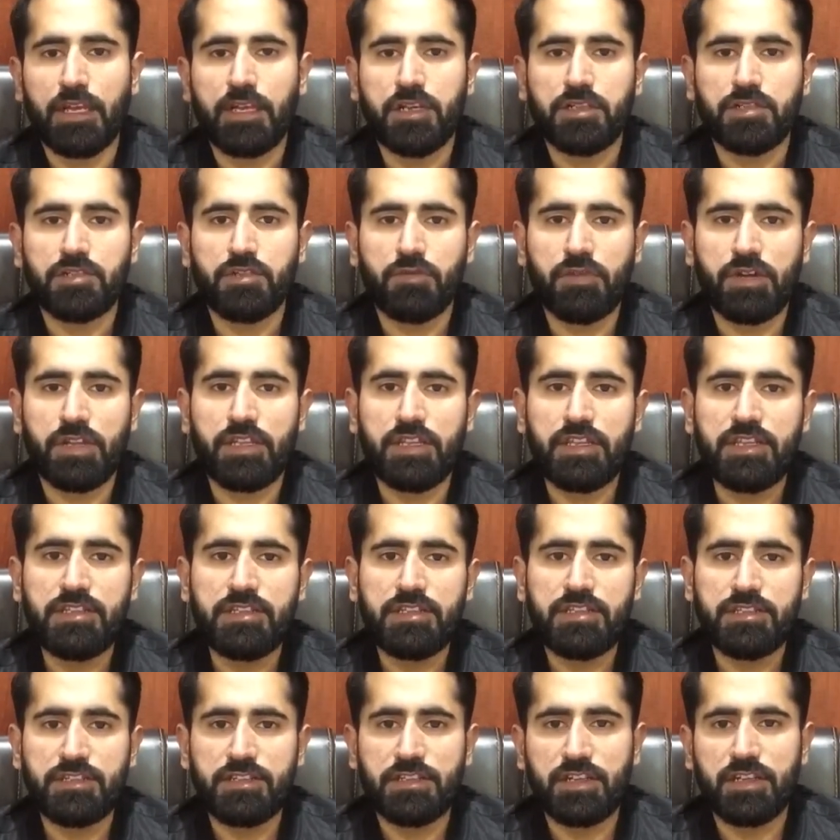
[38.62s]
So when this
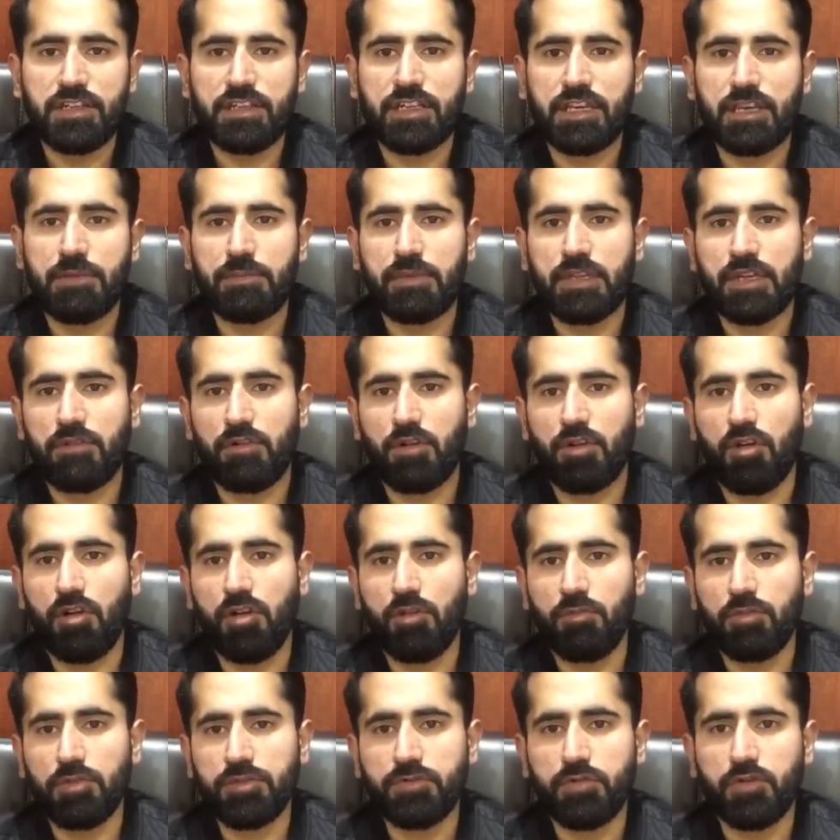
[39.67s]
decision came, there were
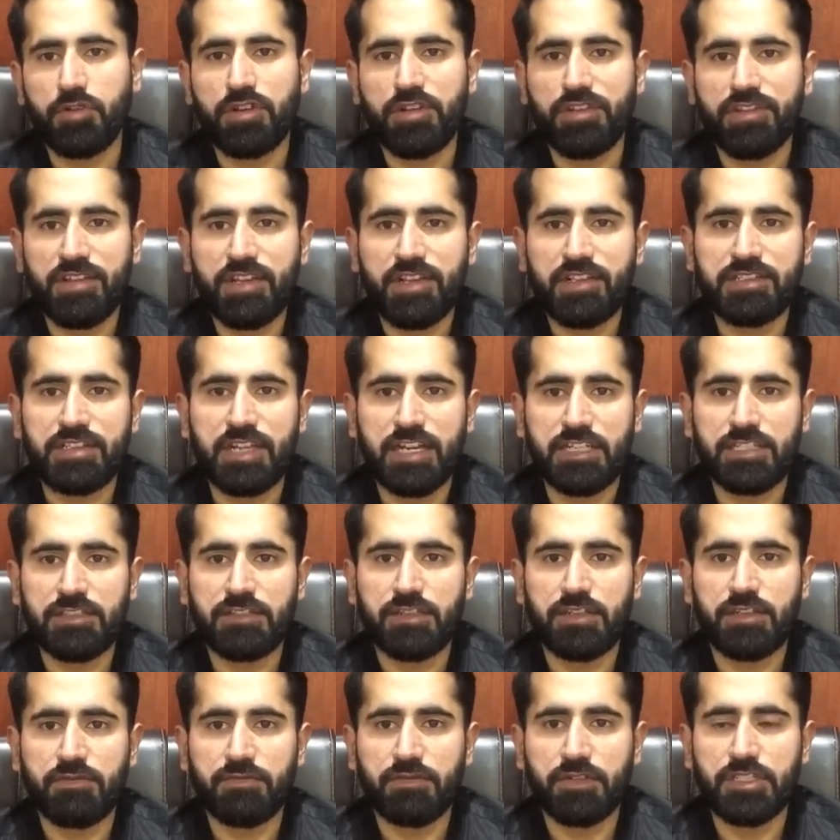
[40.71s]
almost 46 acts
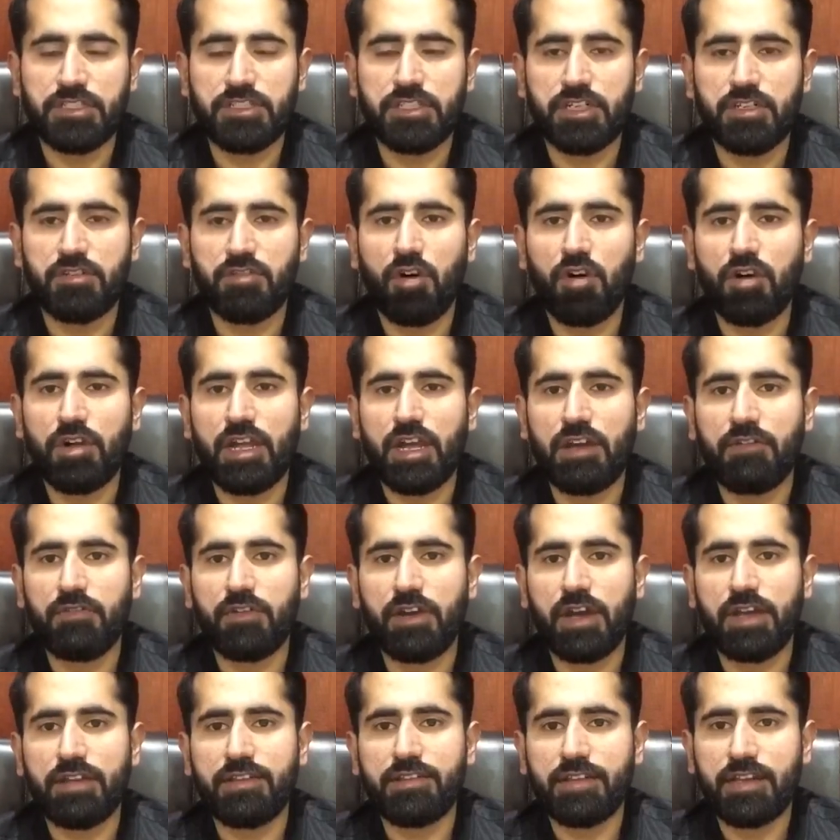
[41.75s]
which did not have
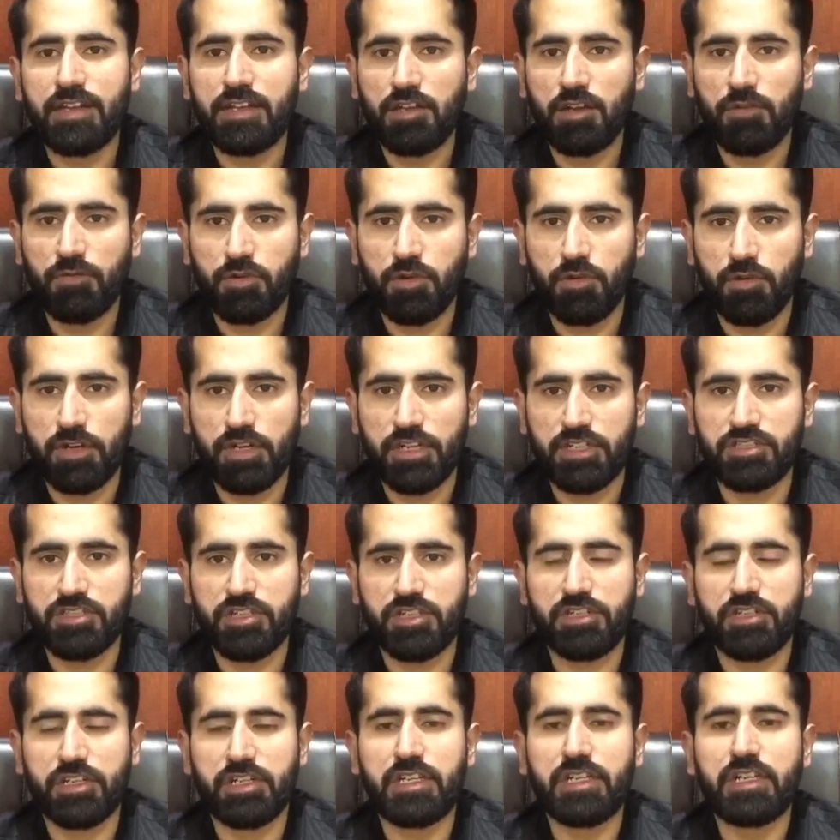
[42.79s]
assent of Governor
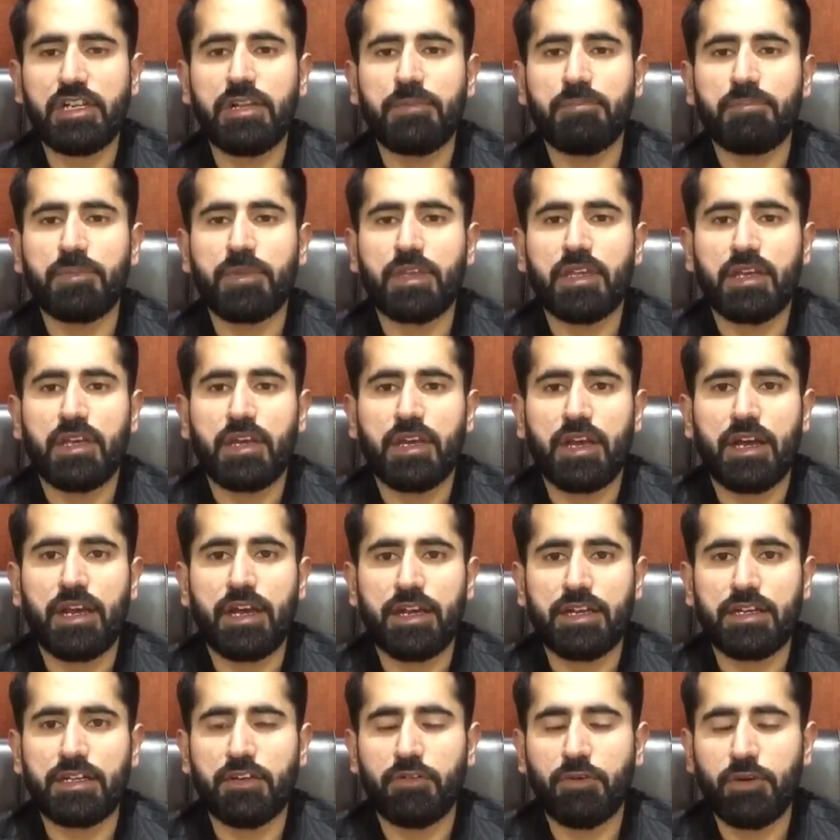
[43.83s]
General,
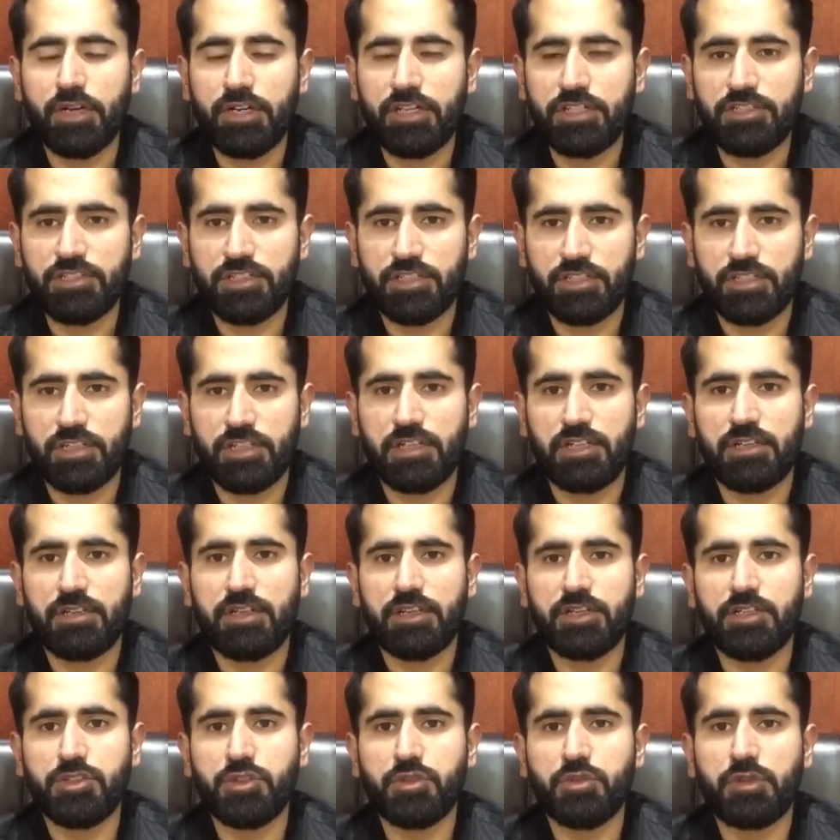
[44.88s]
and Governor General
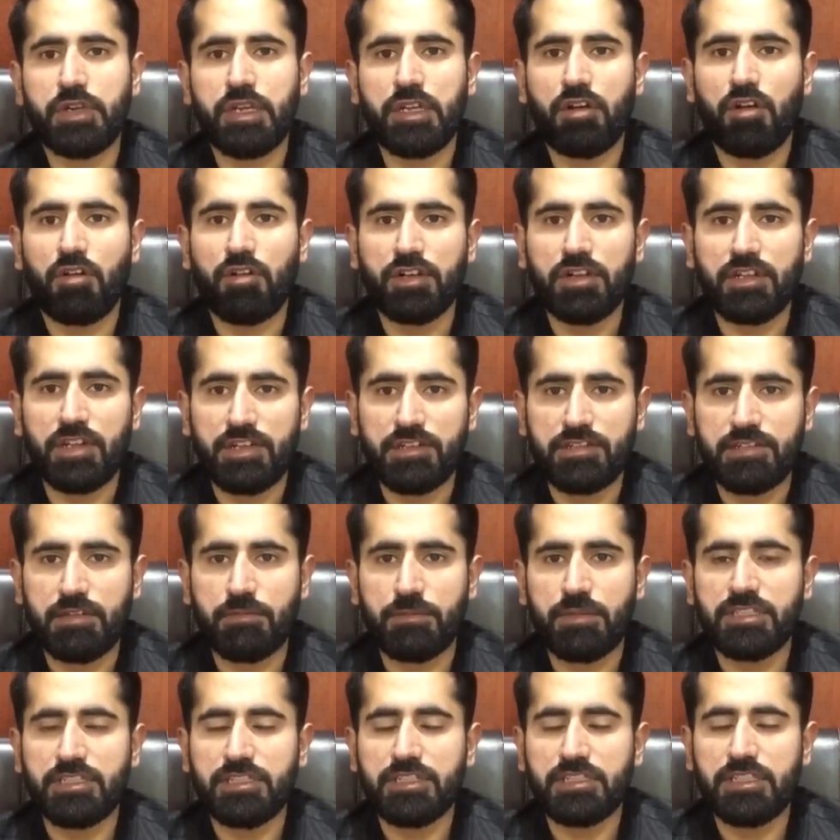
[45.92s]
issued an ordinance,
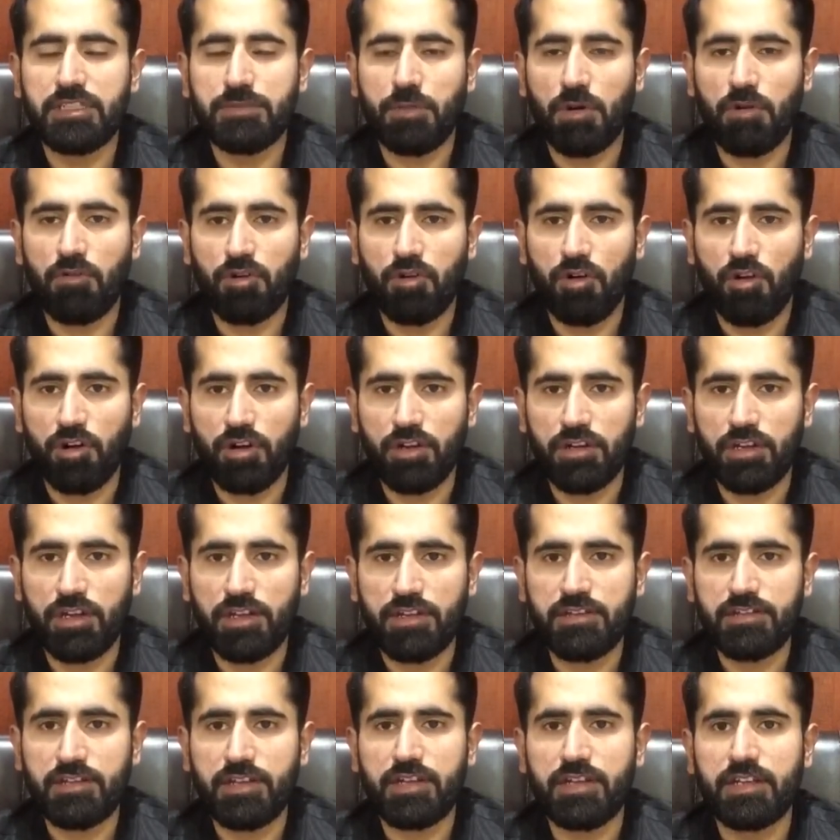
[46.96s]
emergency power
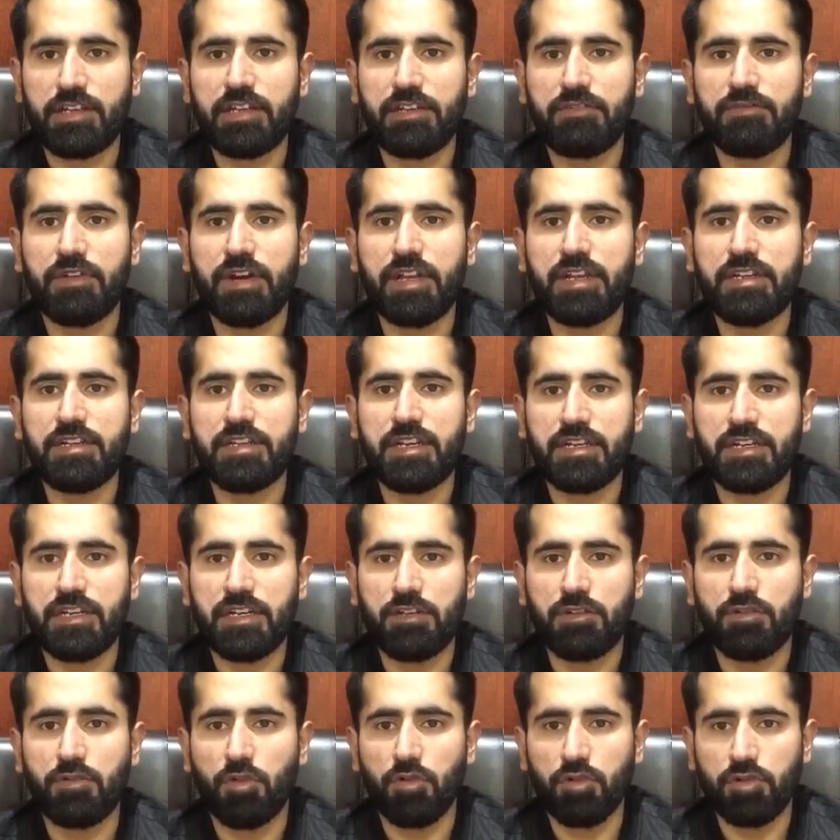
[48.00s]
ordinance, and he
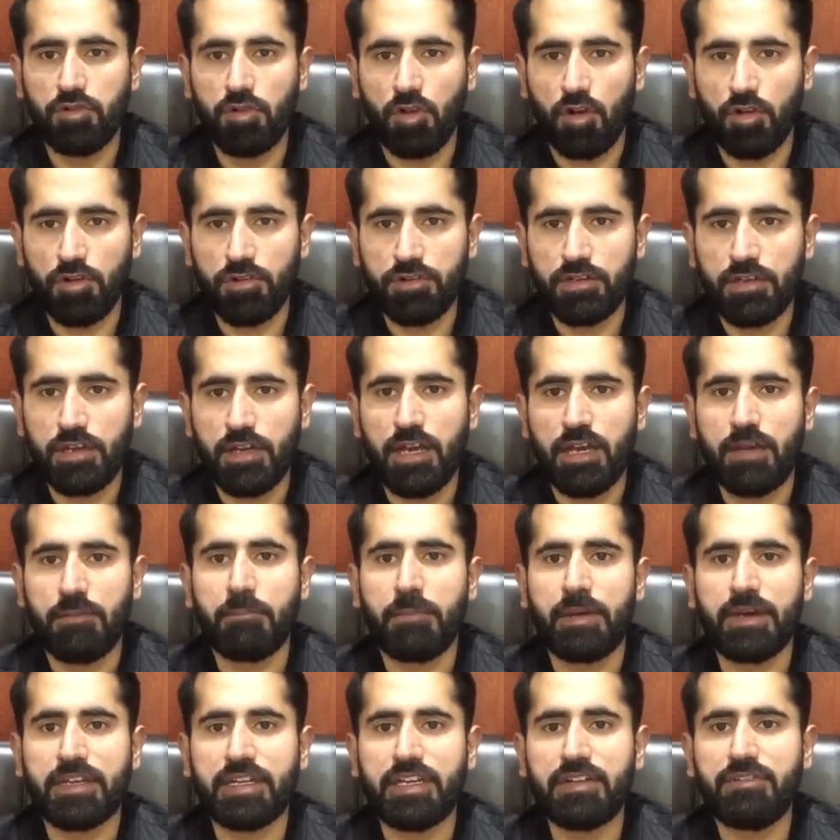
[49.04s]
validated those laws
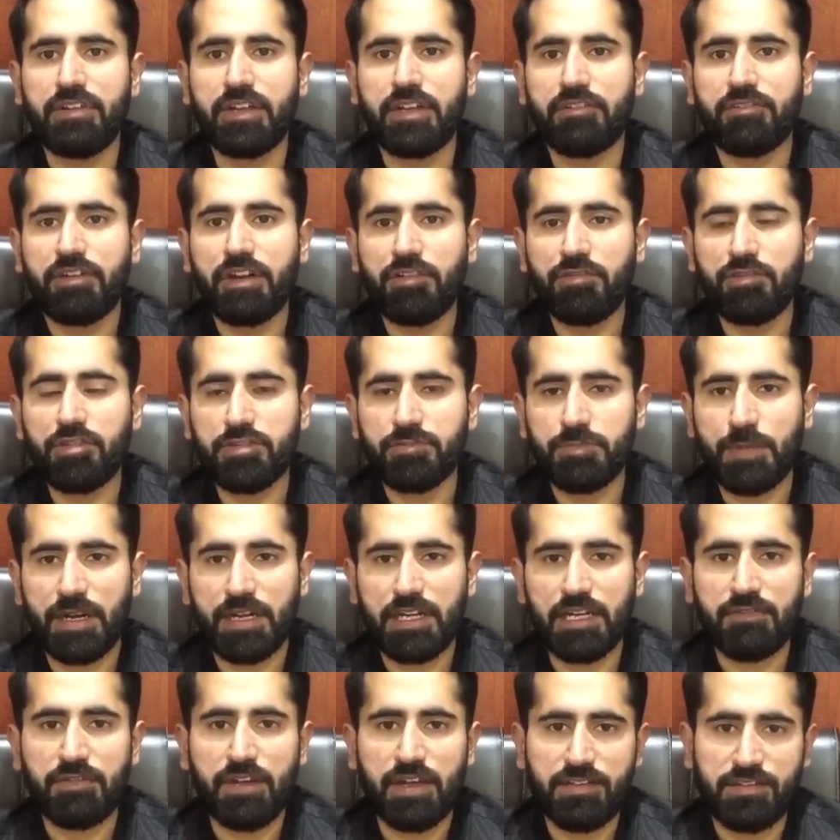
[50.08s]
by giving
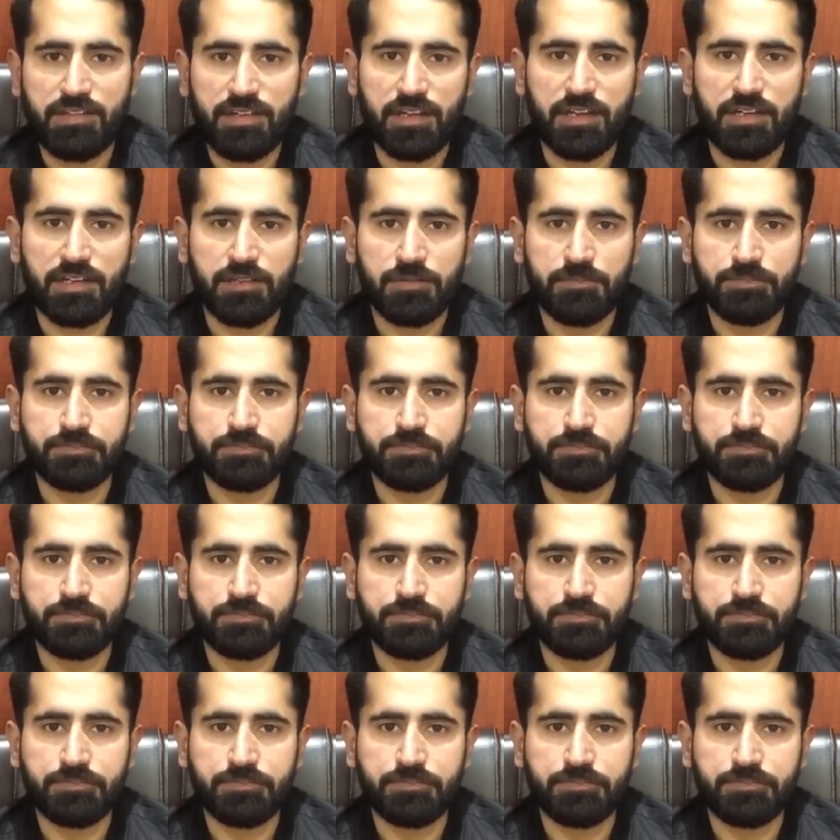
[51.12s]
retrospective assent.